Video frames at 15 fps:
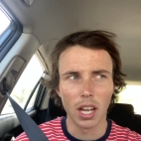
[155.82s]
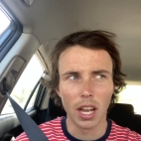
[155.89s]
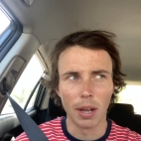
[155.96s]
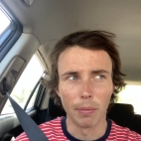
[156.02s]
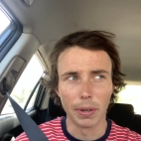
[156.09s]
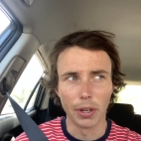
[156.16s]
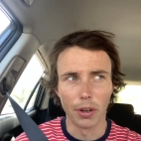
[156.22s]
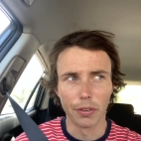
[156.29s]

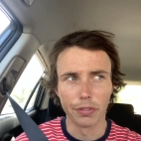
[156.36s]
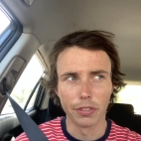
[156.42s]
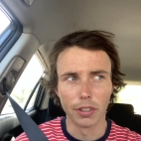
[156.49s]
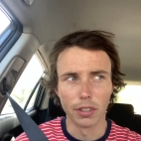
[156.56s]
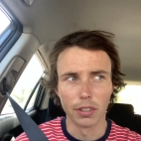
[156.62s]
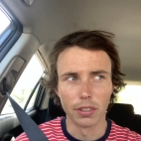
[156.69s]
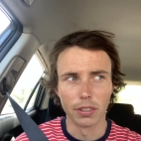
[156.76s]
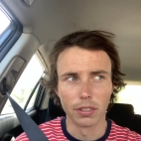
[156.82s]
And we
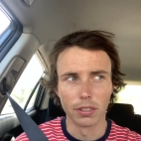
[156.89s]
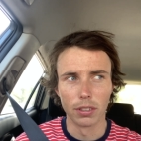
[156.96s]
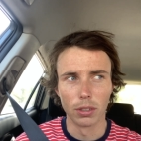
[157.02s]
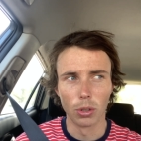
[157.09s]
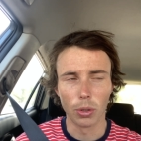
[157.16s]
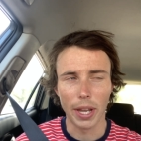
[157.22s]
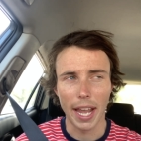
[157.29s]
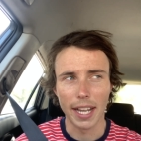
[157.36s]
often
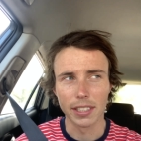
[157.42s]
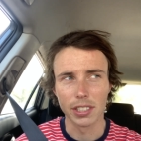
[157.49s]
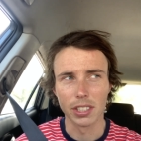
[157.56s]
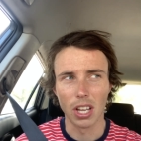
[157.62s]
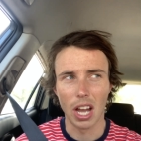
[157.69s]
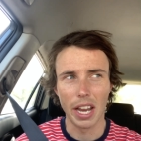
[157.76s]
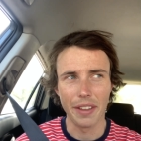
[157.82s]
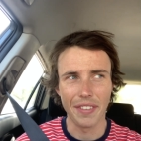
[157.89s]
look
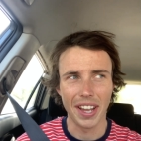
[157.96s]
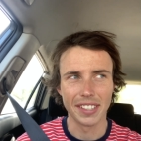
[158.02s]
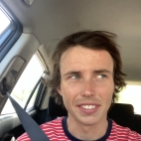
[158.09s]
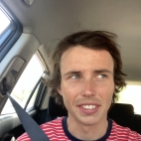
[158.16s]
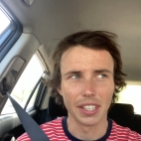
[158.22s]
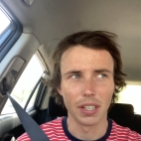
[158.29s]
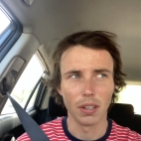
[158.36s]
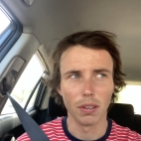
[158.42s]
outside of
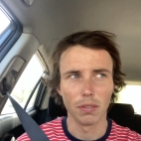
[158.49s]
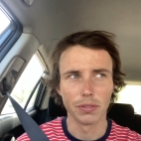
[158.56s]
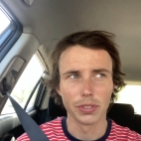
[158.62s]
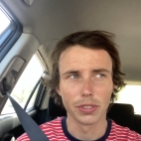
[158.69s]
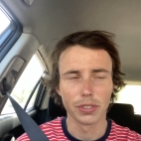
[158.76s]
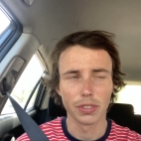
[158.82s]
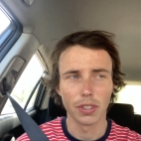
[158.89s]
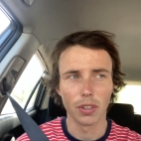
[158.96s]

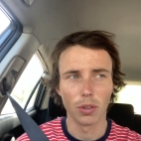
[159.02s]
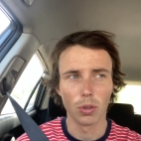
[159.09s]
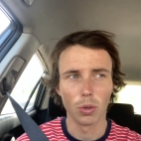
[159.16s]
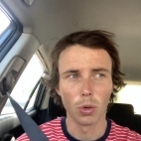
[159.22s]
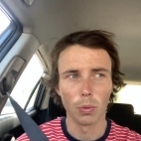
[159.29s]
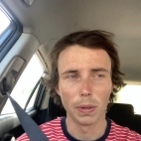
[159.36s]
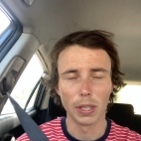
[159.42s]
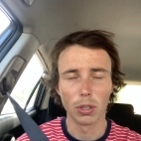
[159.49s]
ourselves
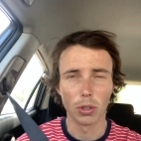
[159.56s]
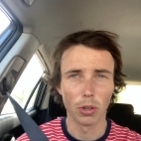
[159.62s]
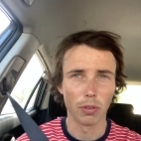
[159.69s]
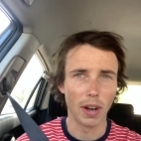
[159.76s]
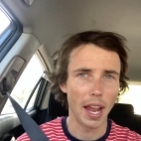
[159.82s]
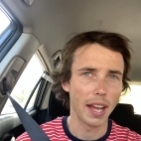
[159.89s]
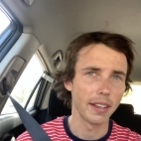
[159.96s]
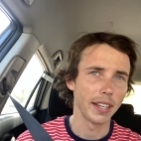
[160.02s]
or we look
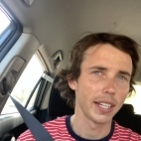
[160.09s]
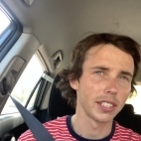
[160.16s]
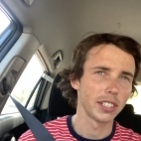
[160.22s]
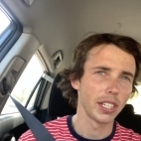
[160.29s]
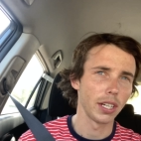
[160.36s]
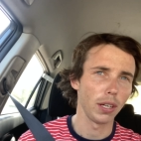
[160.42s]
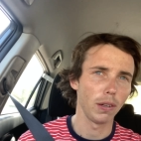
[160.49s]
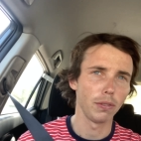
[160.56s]
around
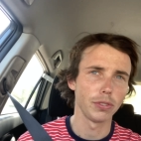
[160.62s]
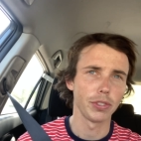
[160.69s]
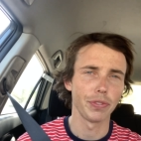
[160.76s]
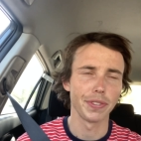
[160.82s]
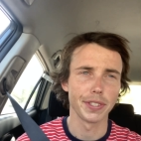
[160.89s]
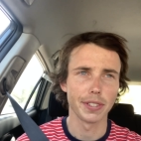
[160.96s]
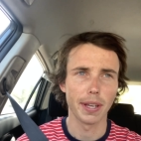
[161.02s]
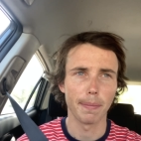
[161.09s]
ourselves
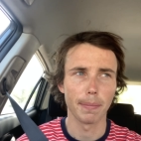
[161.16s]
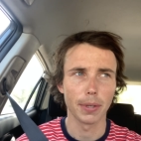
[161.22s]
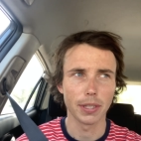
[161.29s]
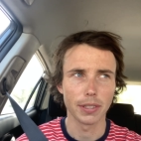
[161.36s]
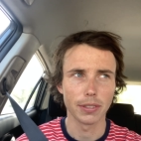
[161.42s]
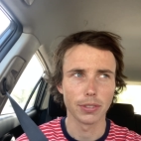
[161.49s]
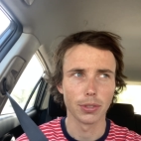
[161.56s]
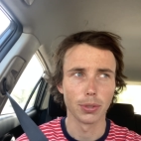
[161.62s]
for
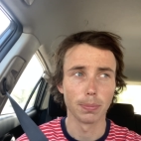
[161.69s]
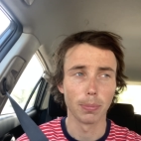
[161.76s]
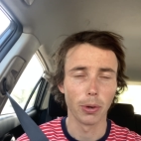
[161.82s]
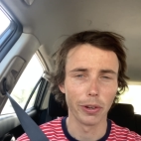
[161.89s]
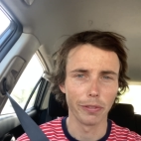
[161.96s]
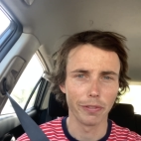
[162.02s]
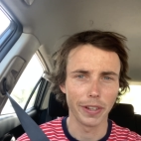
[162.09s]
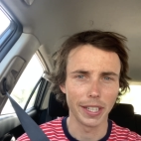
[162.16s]
somebody to
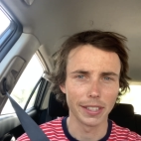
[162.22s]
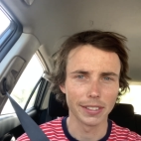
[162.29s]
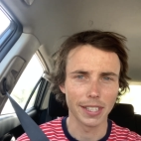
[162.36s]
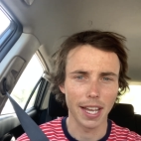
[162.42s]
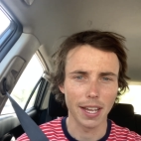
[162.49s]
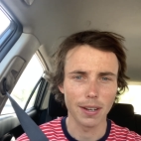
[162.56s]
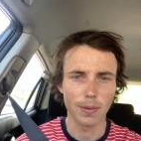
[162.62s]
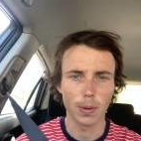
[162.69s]
point fingers
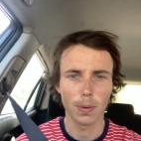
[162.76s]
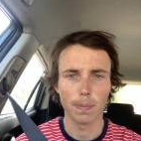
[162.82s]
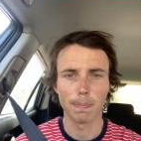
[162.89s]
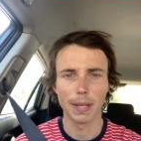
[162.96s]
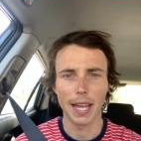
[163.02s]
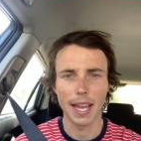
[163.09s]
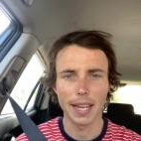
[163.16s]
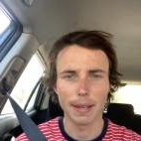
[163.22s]
at or
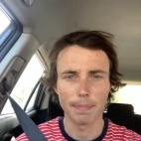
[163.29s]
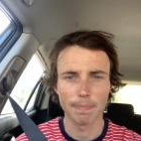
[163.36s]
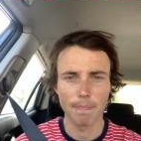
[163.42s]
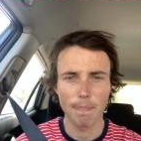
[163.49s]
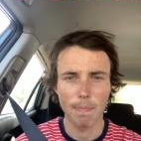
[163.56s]
blame.